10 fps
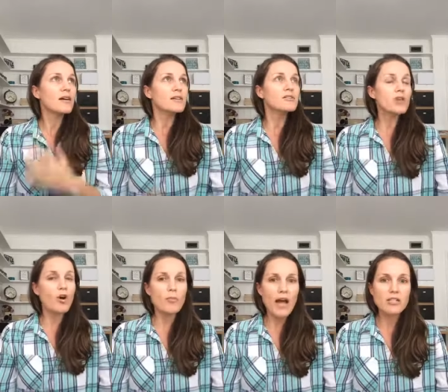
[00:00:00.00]
so
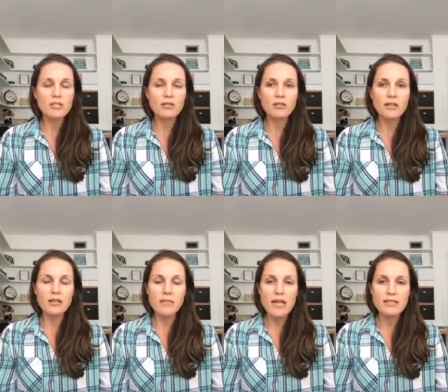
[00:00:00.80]
magical and
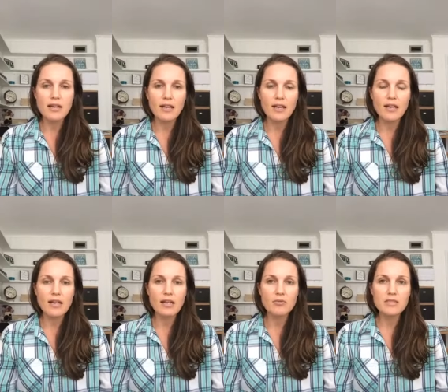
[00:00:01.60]
amazing. And
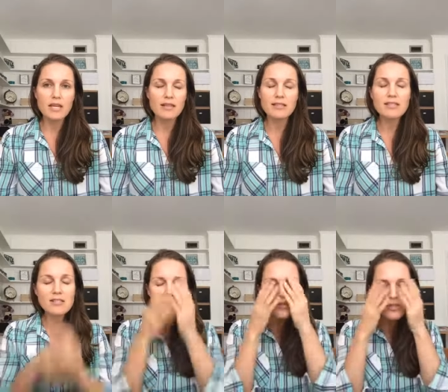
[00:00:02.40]
he was like, this is
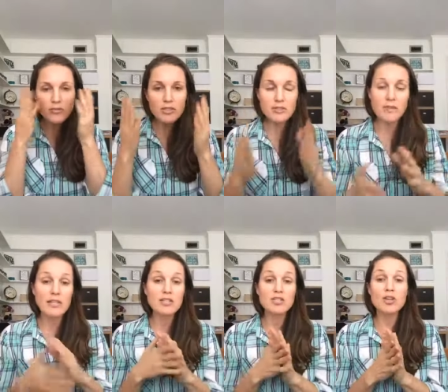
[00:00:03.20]
so surreal to
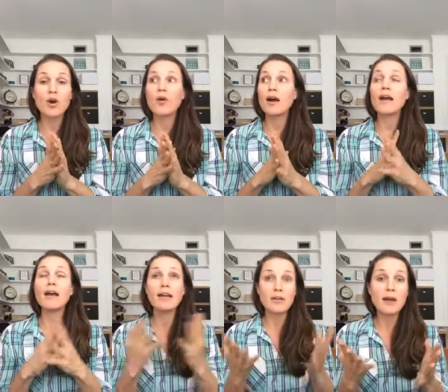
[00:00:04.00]
me. So
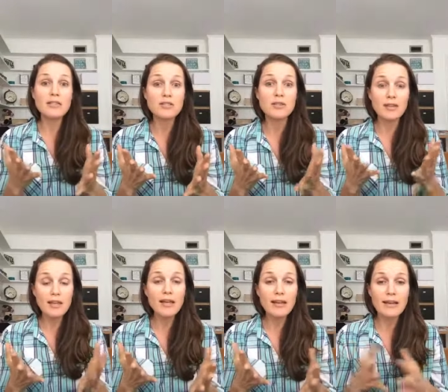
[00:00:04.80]
anyway, so
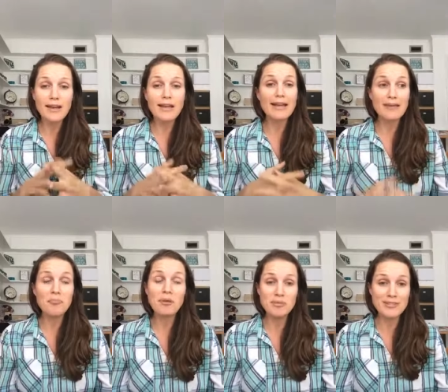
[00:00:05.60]
then
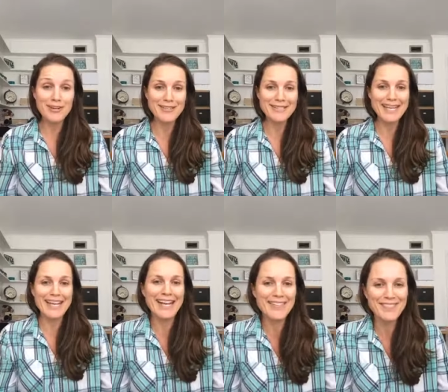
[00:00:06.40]
people started
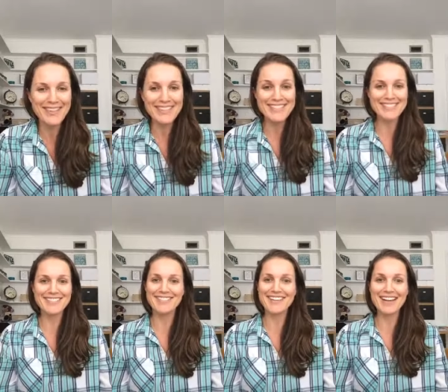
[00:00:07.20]
taking pictures
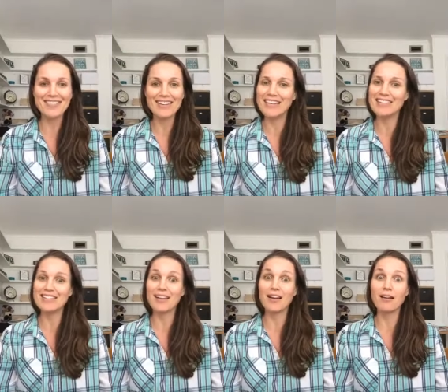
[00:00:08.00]
with him, and he's
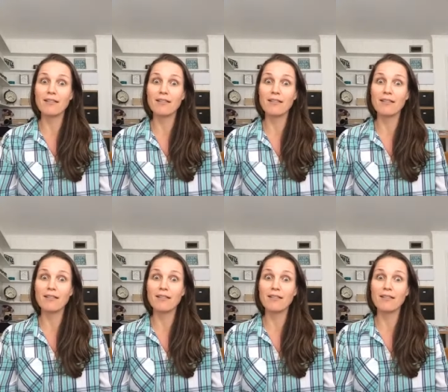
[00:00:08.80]
like,